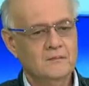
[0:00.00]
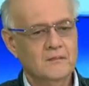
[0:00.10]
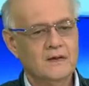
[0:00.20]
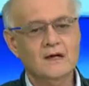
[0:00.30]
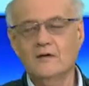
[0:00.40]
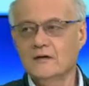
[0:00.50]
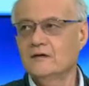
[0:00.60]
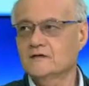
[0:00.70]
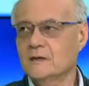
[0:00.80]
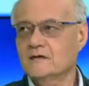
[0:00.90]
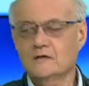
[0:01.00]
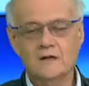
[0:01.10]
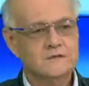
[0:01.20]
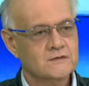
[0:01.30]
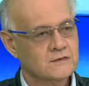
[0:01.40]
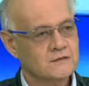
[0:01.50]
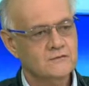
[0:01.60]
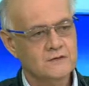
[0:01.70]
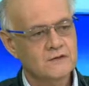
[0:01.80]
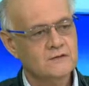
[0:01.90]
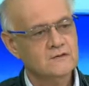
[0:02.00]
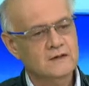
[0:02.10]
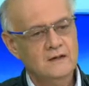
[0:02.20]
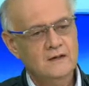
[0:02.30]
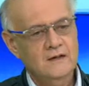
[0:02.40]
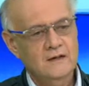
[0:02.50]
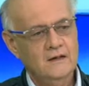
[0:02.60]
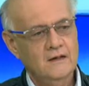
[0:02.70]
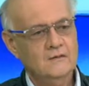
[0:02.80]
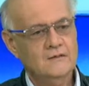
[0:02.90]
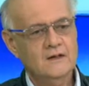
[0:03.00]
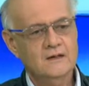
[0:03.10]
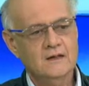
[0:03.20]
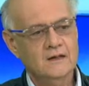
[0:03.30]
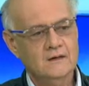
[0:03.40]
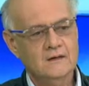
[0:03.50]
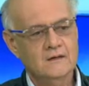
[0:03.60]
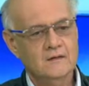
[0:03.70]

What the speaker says: Macau Special Administrative Region. And I would say that